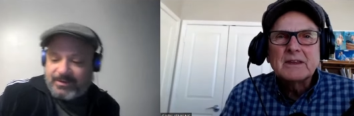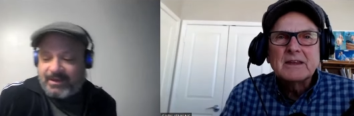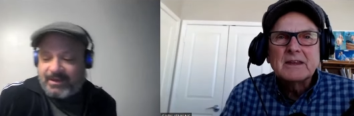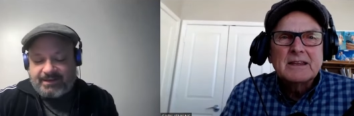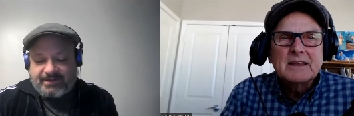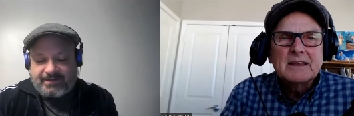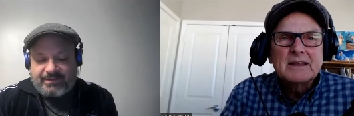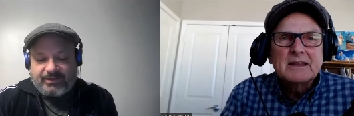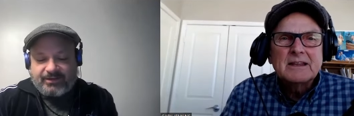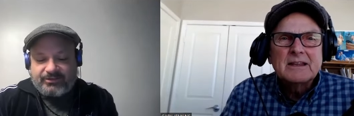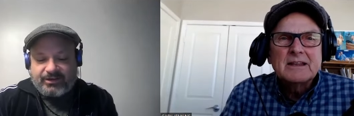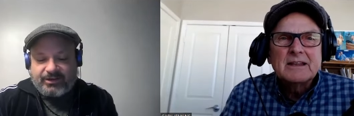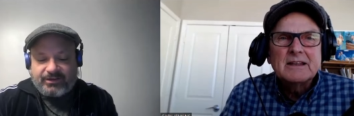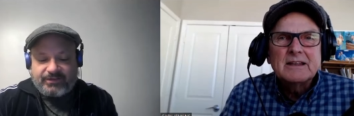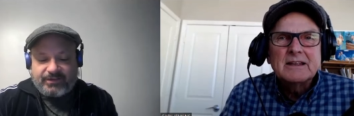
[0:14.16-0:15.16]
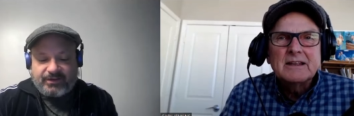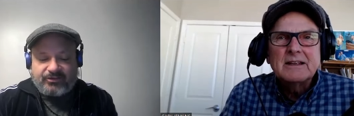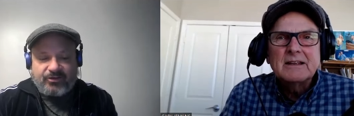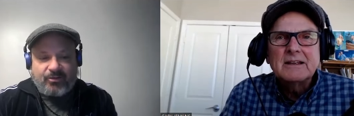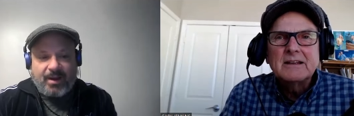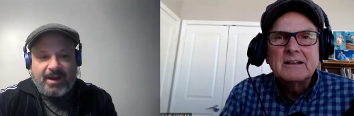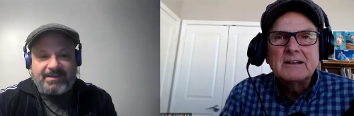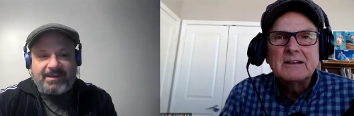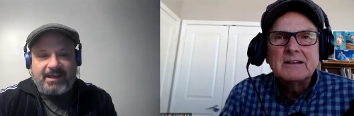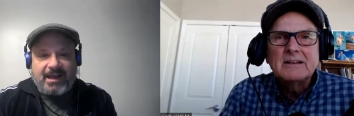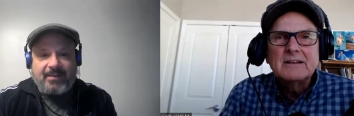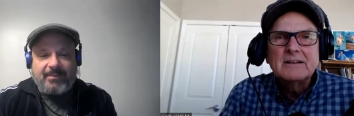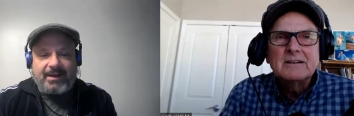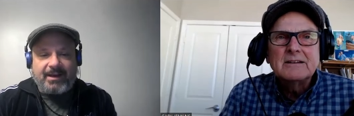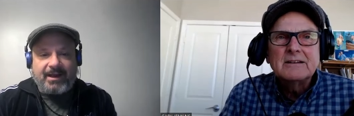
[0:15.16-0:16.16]
Speaker 1: with you. It's such a great
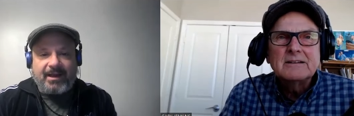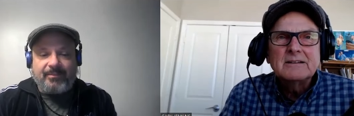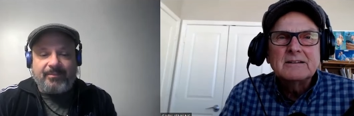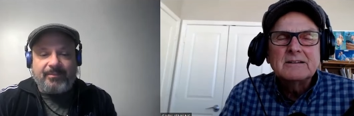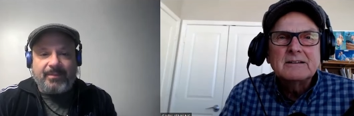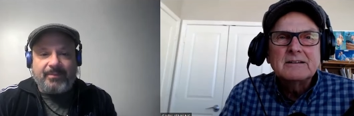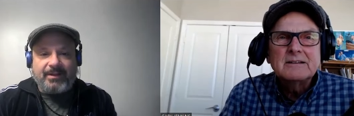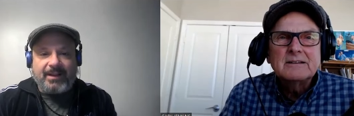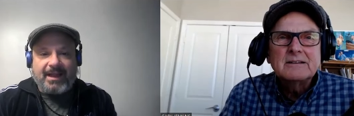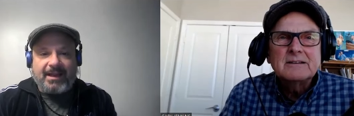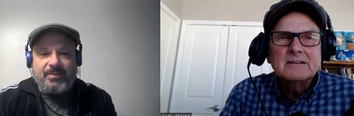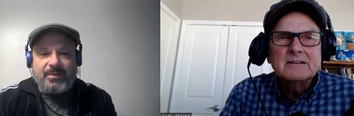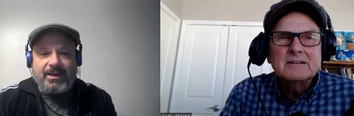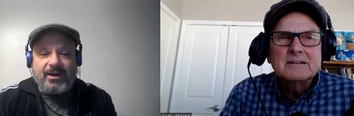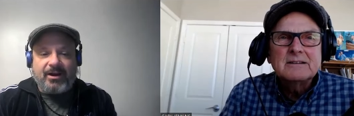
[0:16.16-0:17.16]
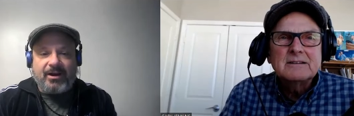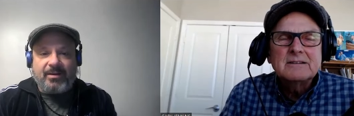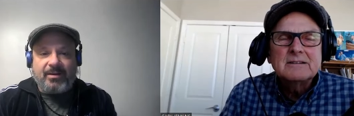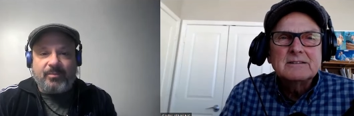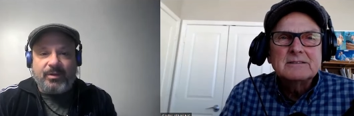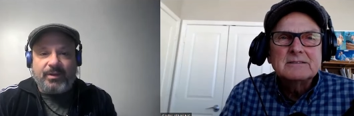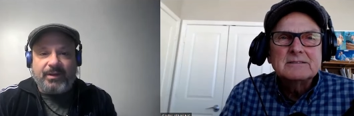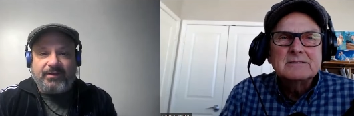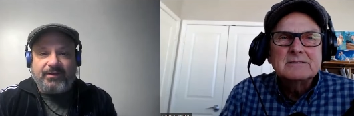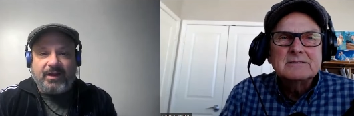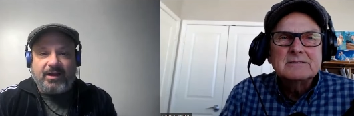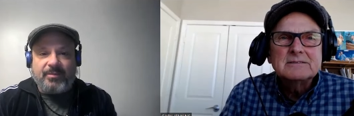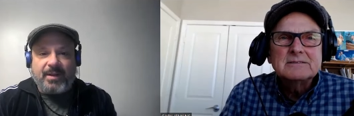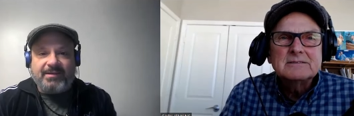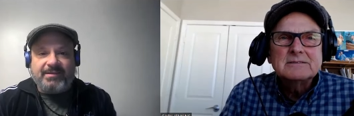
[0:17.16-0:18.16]
time, and I'm glad to be here, and I'm really
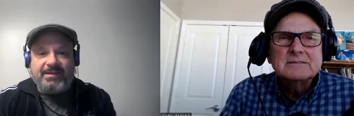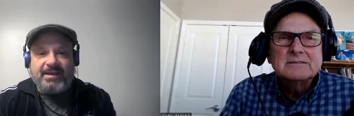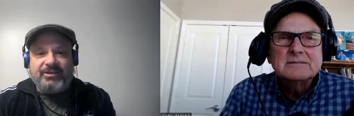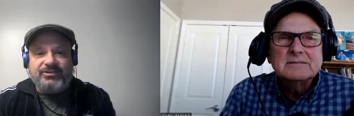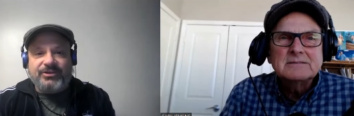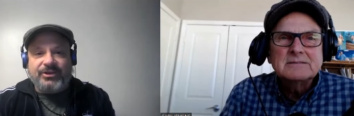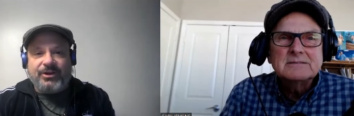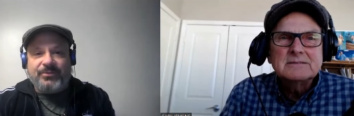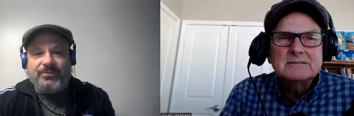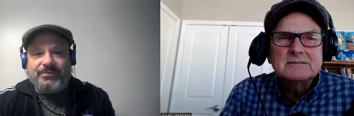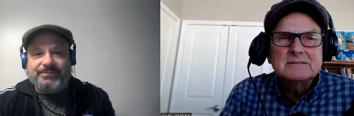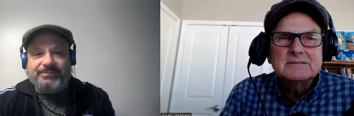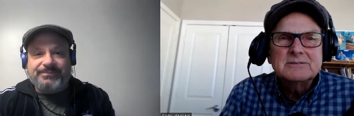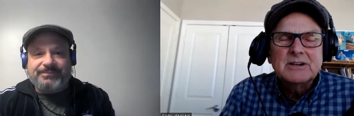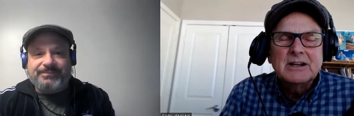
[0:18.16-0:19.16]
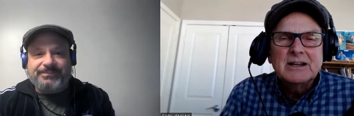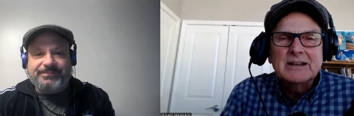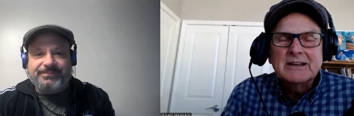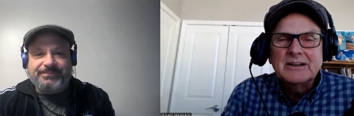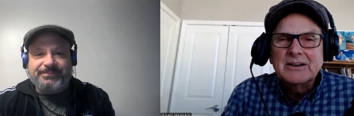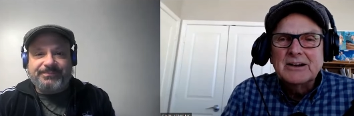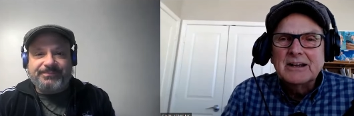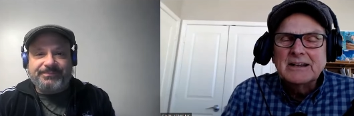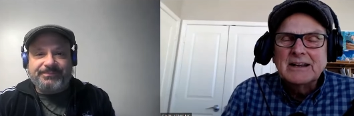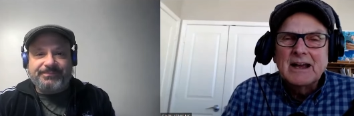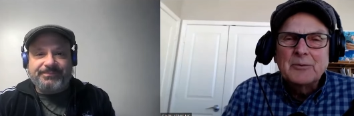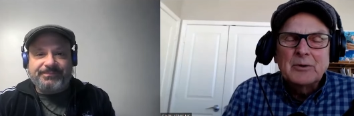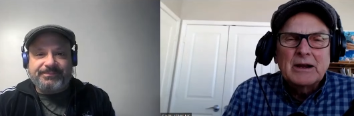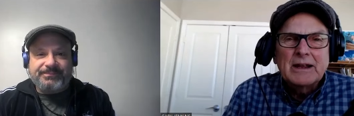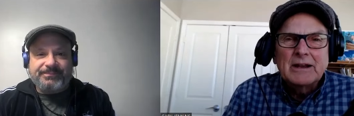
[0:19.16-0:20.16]
excited about today's show. Really good.
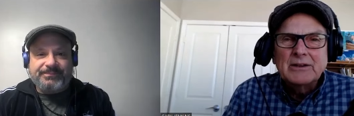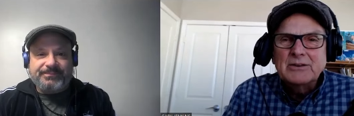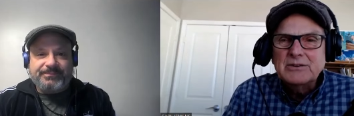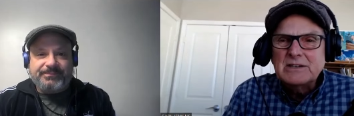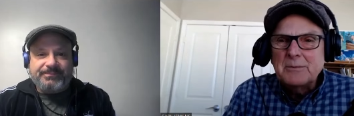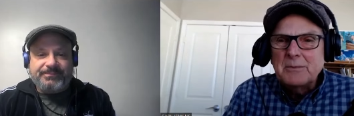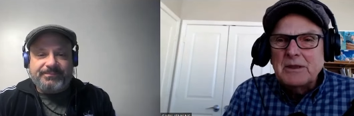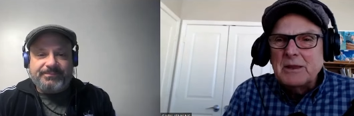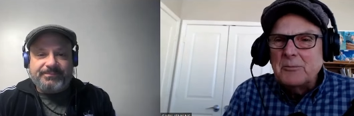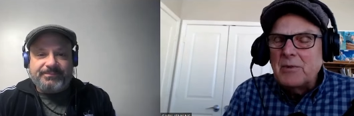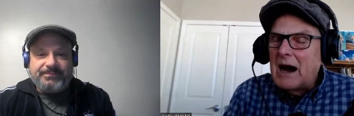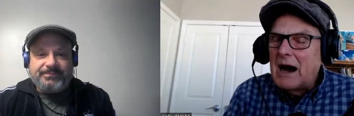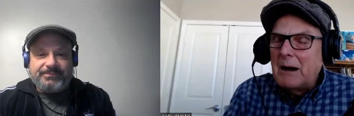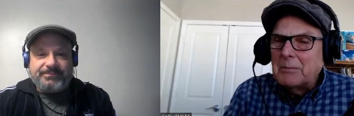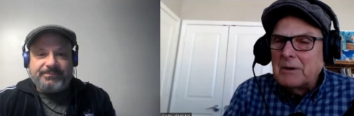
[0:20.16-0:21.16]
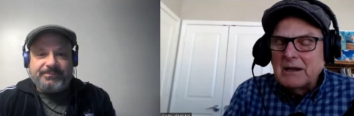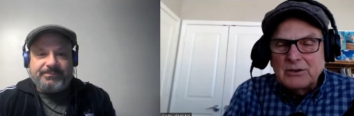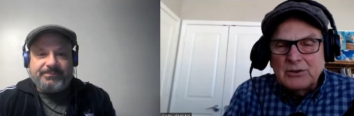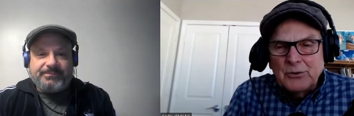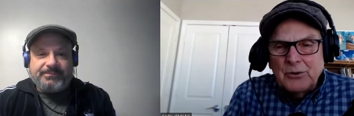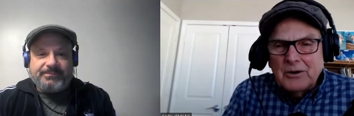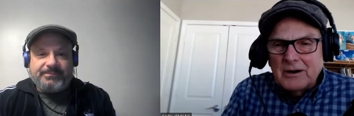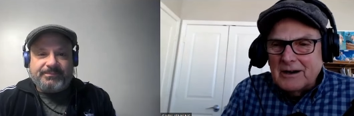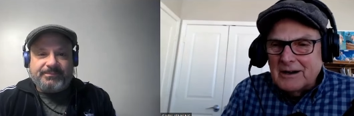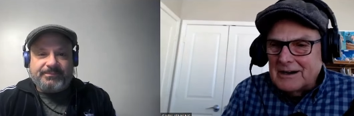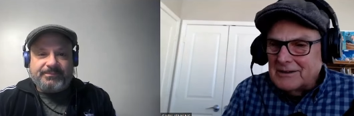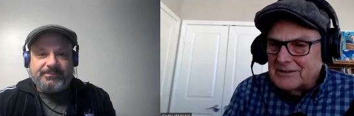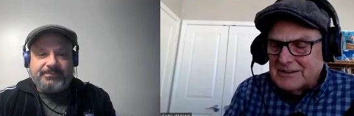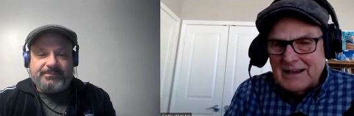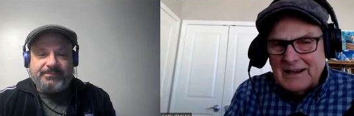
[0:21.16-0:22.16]
Yeah,
Speaker 2: we're going to do Jimmy the Bomb
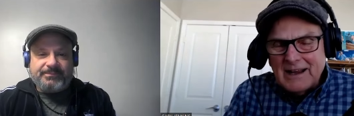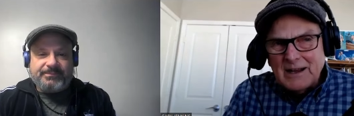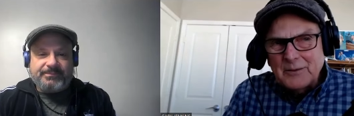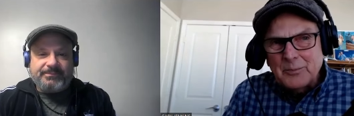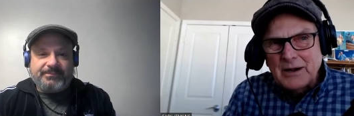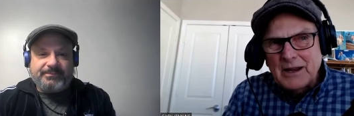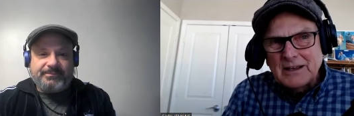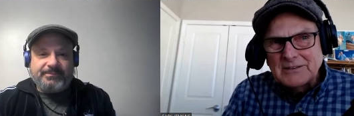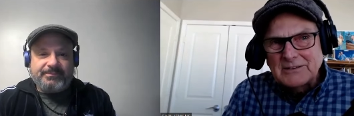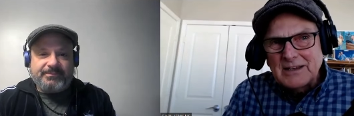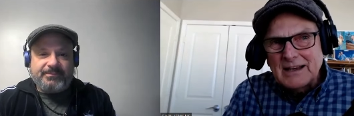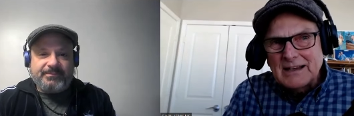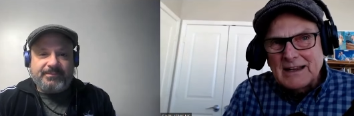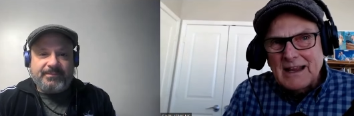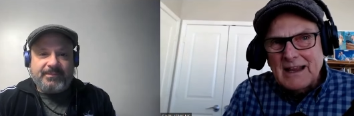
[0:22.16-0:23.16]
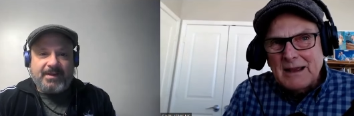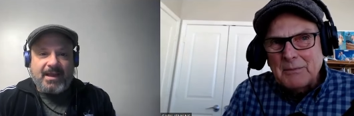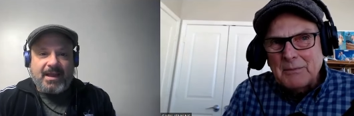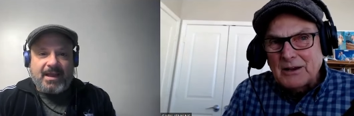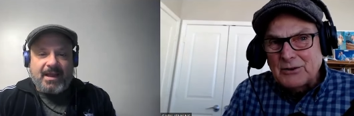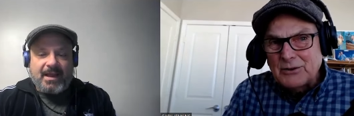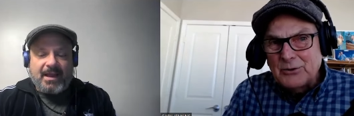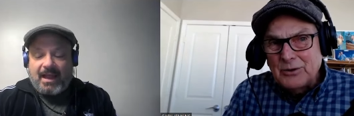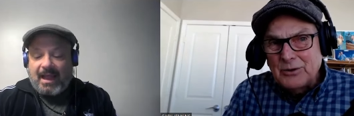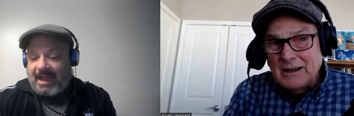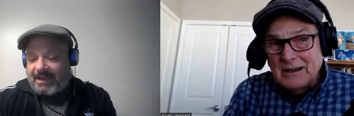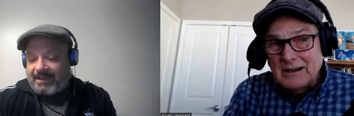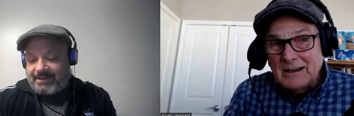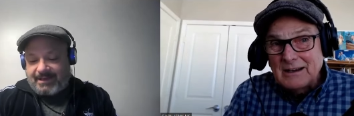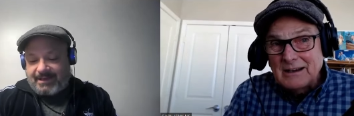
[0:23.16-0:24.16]
Catuara. Is that how you pronounce that, Cam?
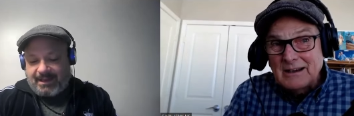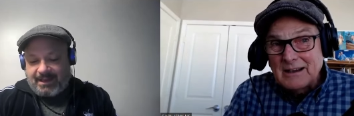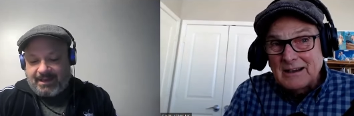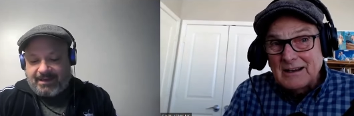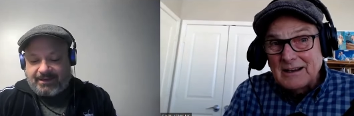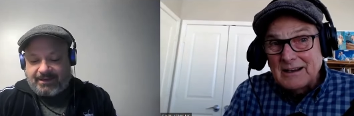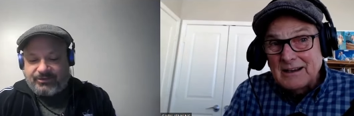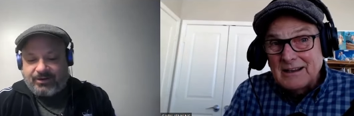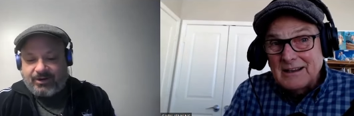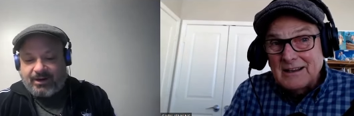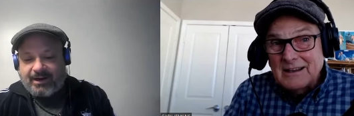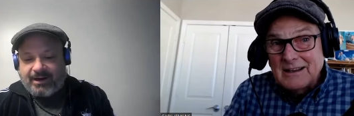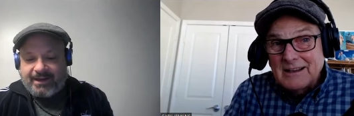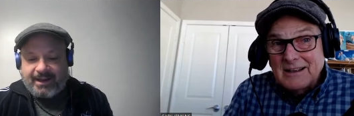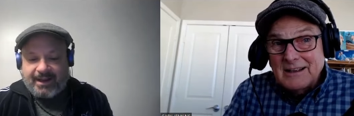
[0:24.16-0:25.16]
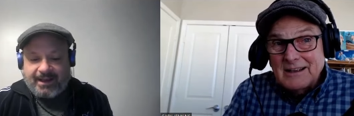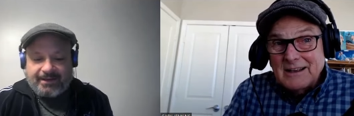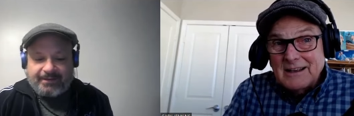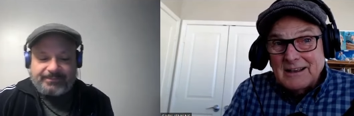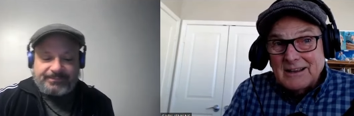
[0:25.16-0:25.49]
Catuara?
Speaker 1: Catuara, yeah.